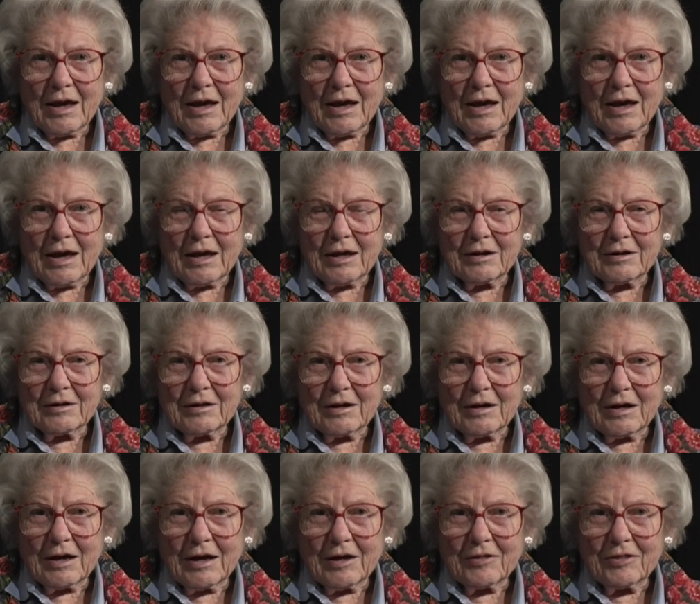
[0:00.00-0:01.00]
And
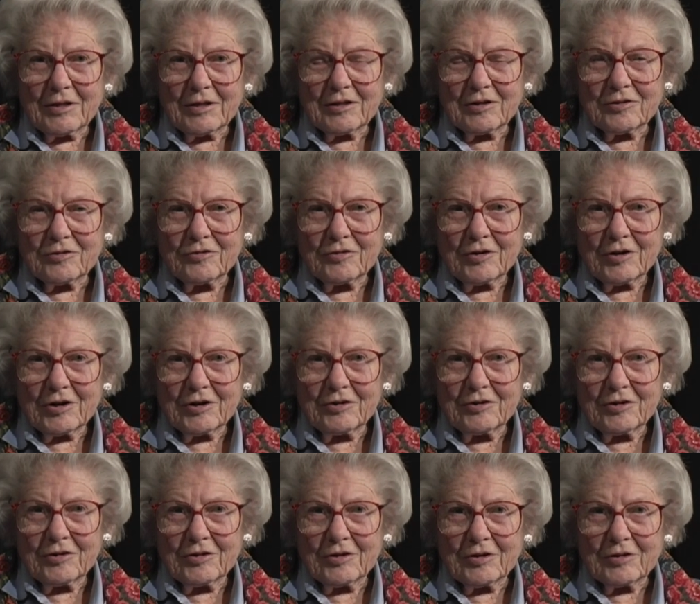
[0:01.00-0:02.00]
I think it's very
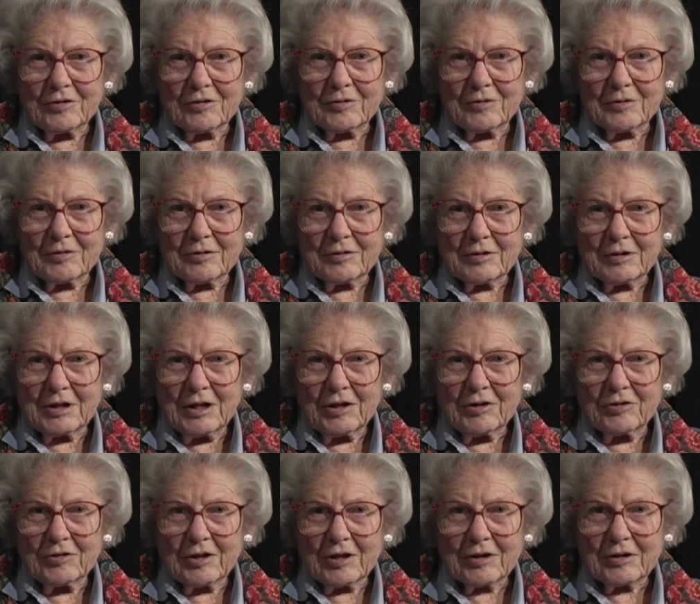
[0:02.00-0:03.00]
good that
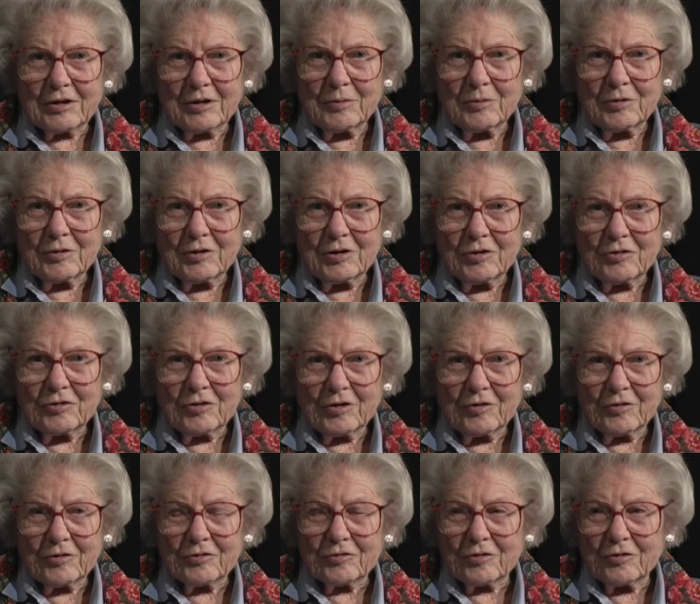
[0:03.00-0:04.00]
kids get community
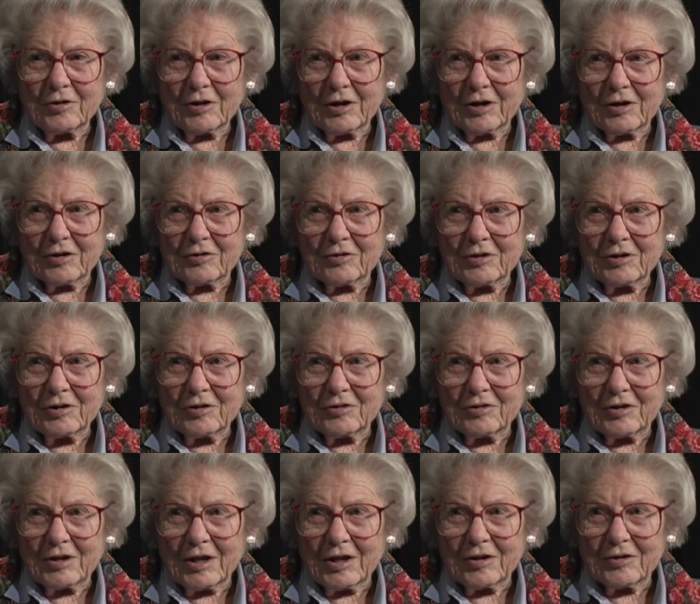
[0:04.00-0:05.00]
service credits these
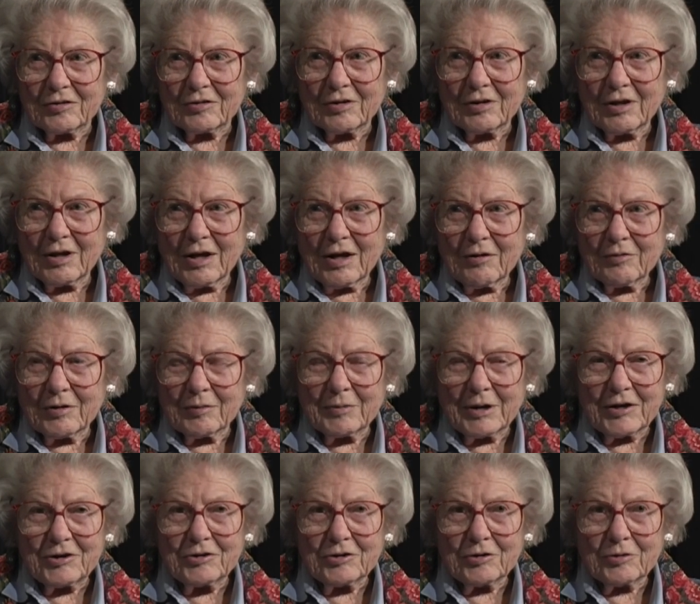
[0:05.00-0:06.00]
days. When
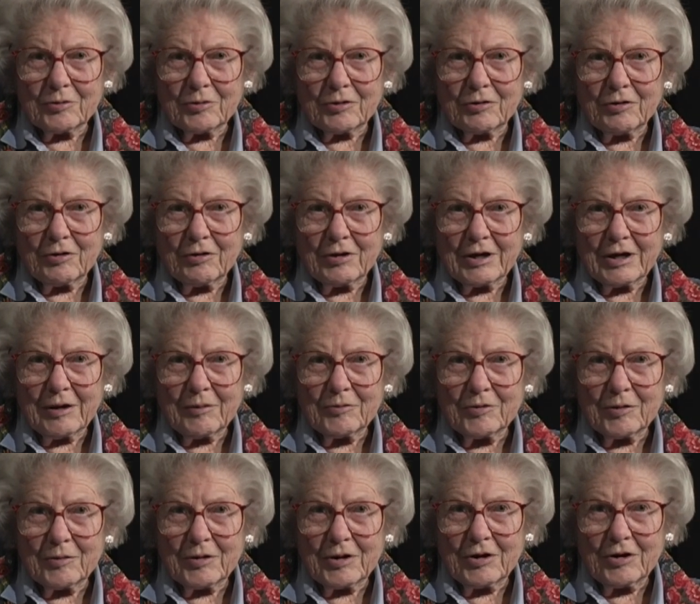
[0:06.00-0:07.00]
my children were growing up,
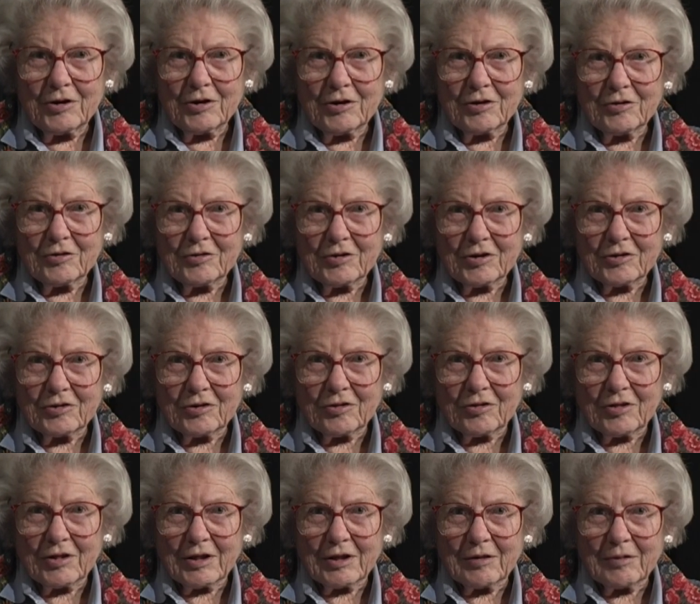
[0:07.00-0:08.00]
nobody heard of such a
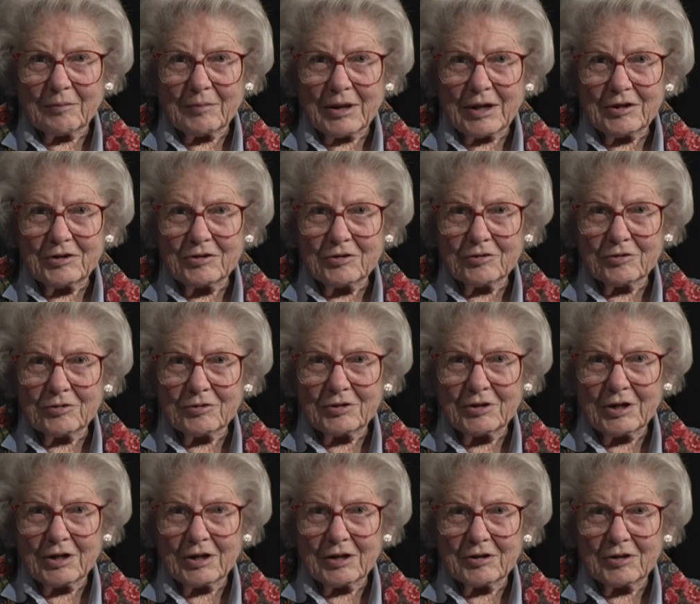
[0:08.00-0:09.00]
thing, and my children
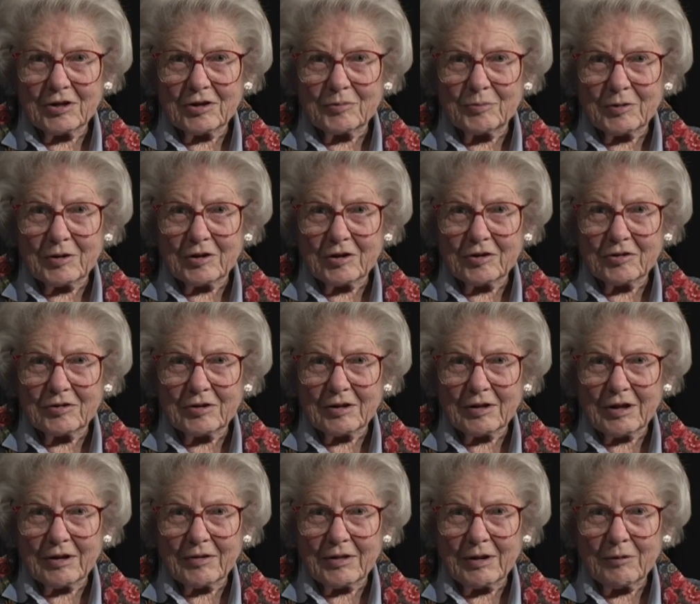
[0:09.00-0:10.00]
did it just because
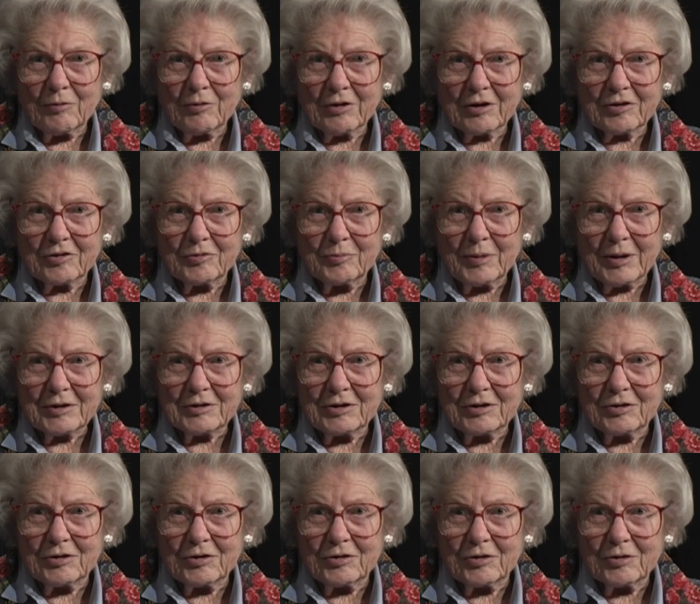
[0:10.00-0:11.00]
they were
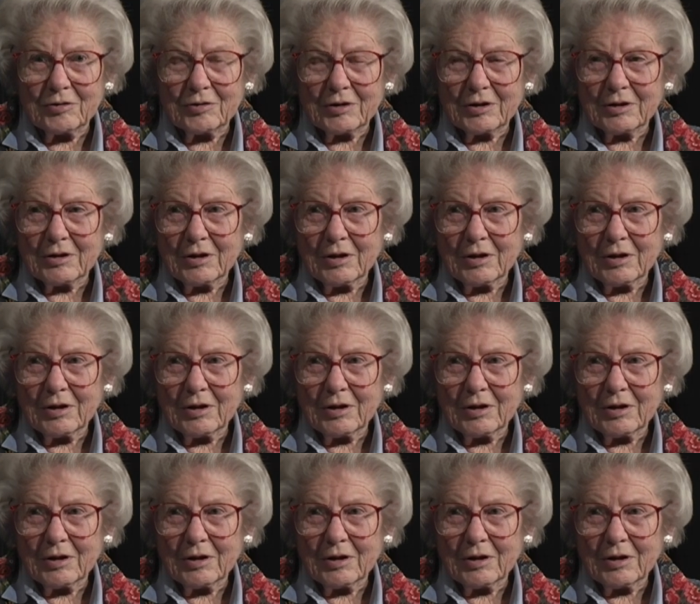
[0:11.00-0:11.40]
expected to do it.